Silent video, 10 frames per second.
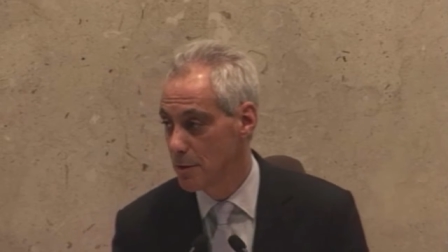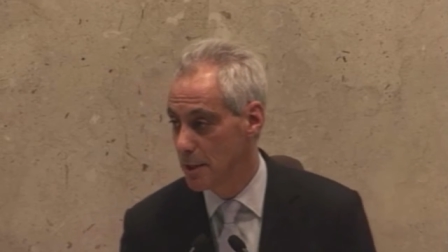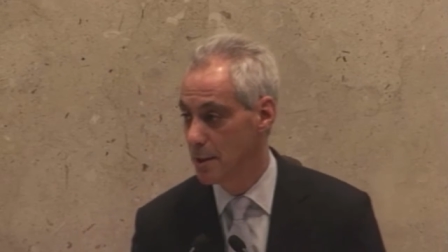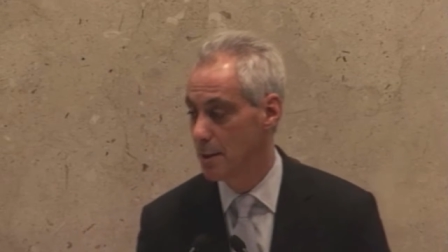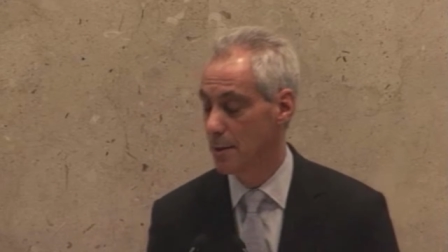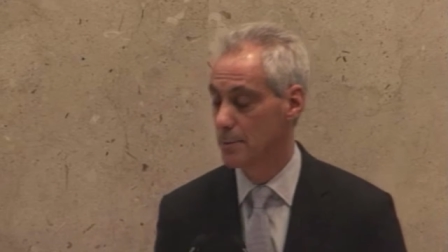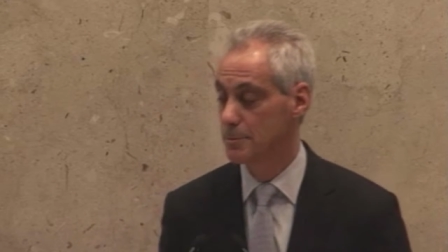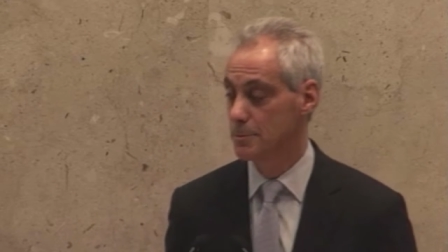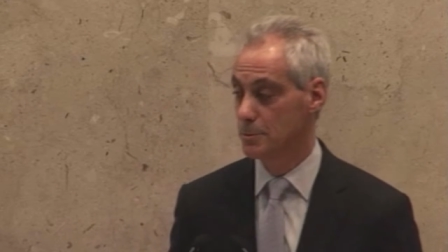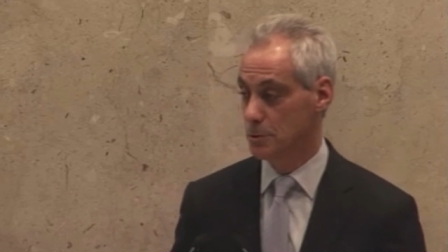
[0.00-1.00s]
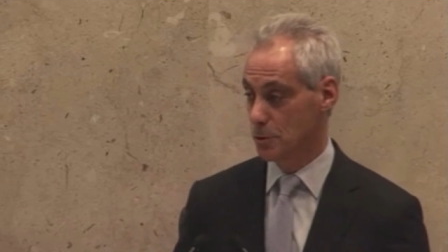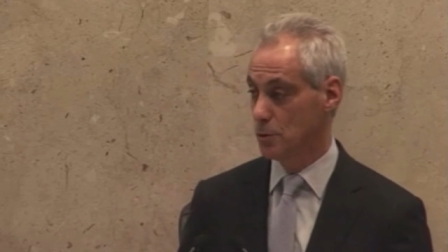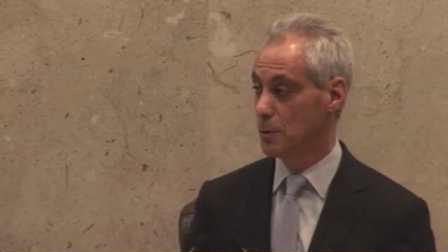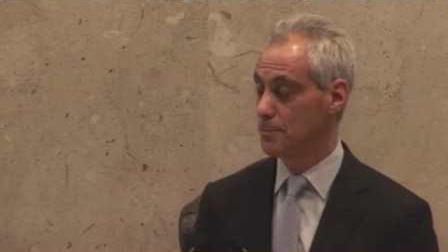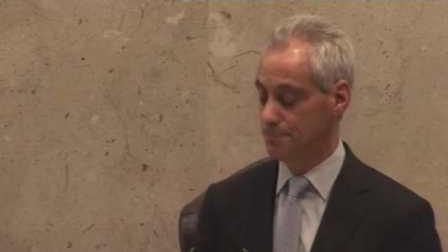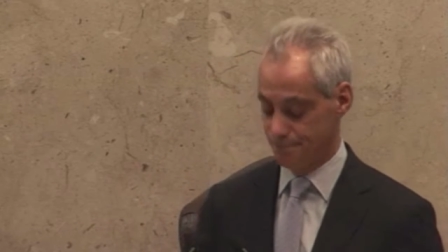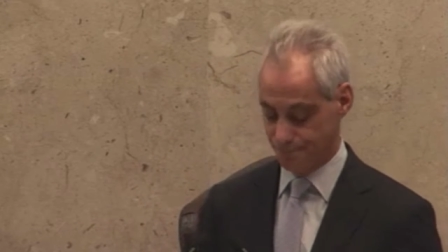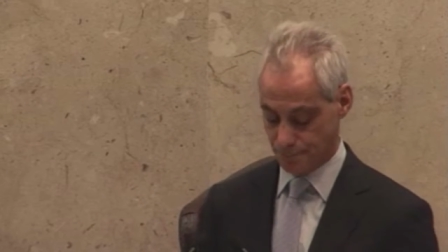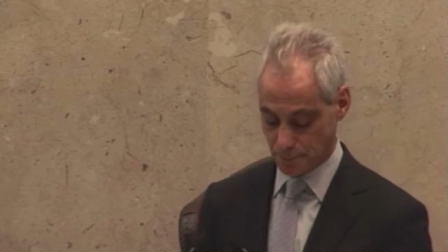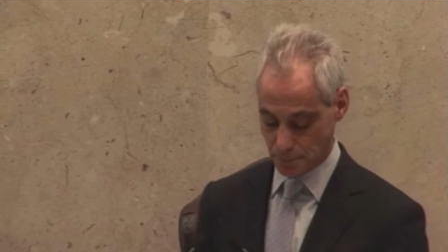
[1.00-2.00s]
to the school
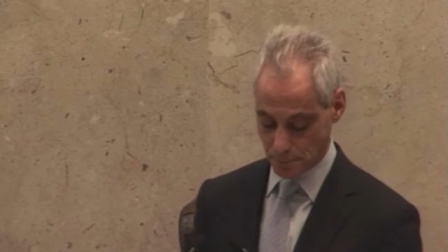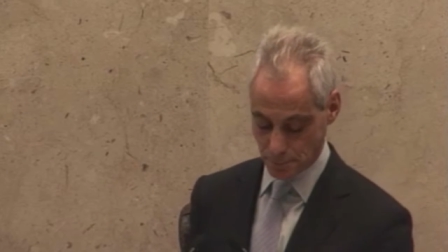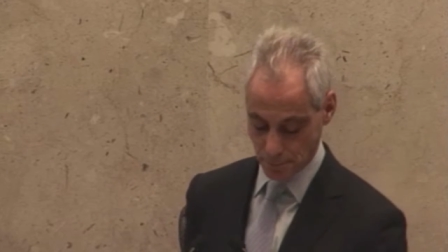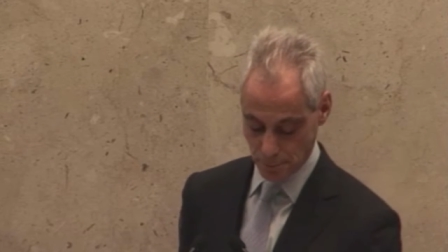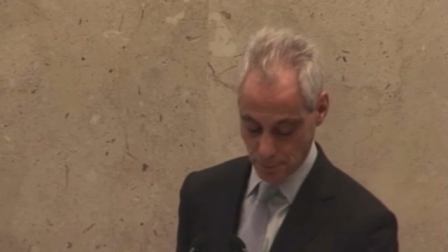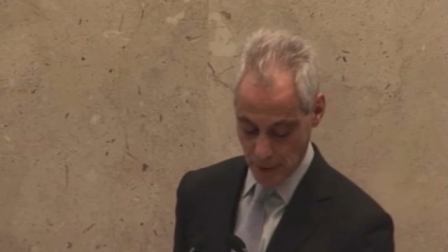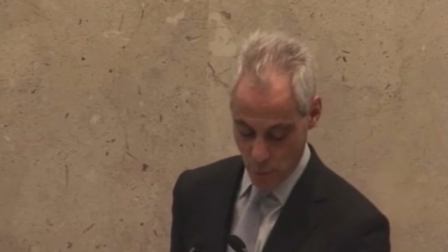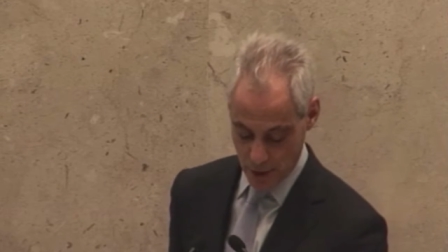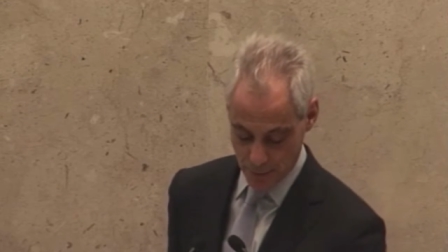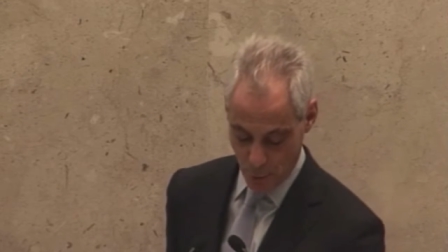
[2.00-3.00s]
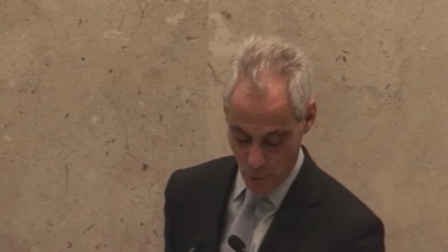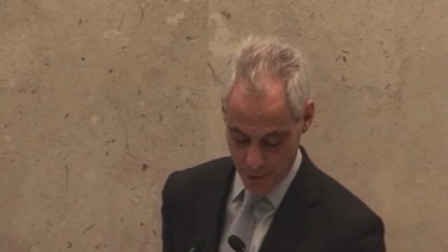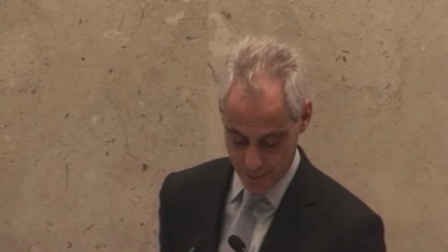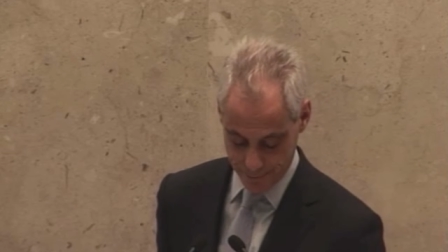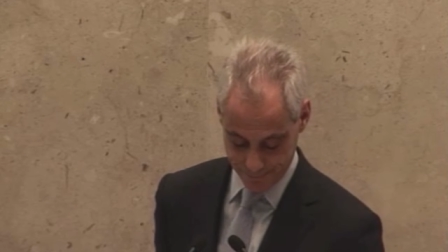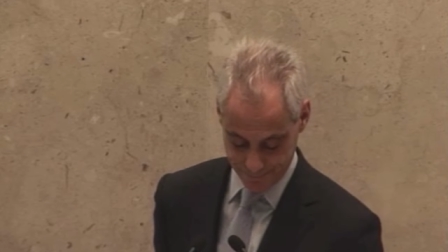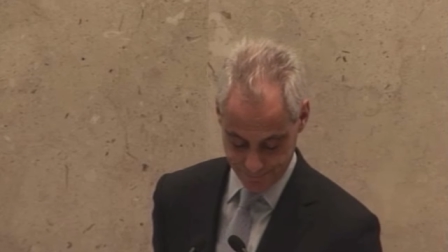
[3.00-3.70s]
at West Point."